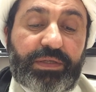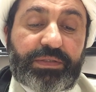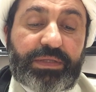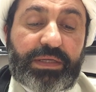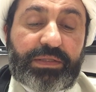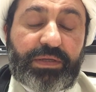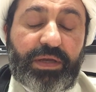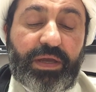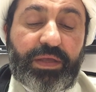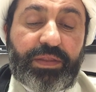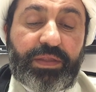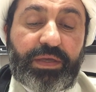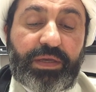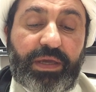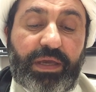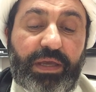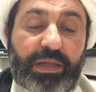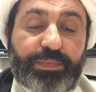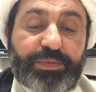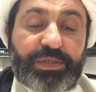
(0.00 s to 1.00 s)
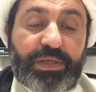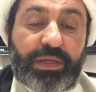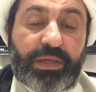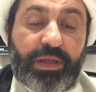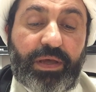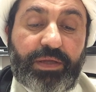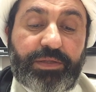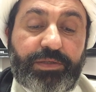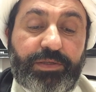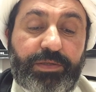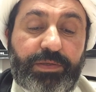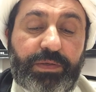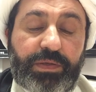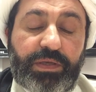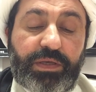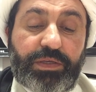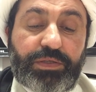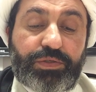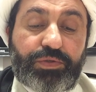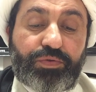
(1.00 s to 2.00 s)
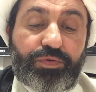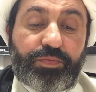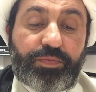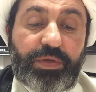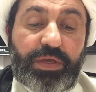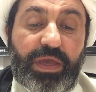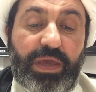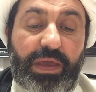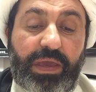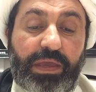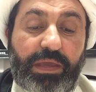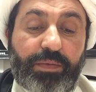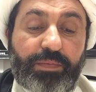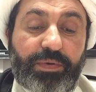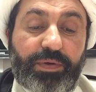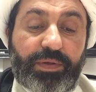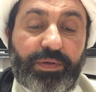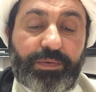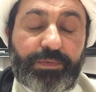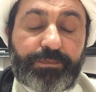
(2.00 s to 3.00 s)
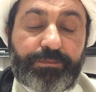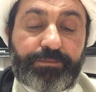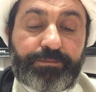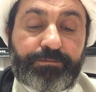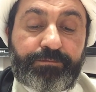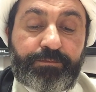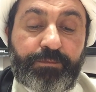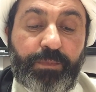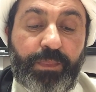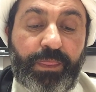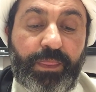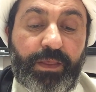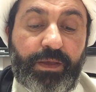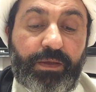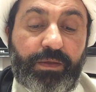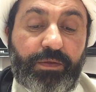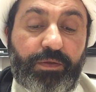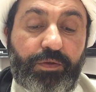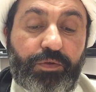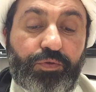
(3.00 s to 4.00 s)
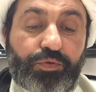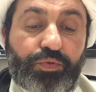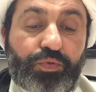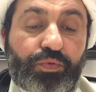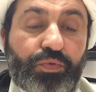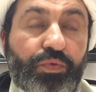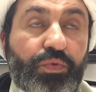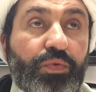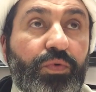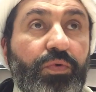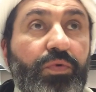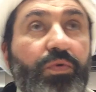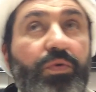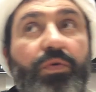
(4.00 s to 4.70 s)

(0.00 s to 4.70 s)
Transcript: that I think helps a lot is to be able to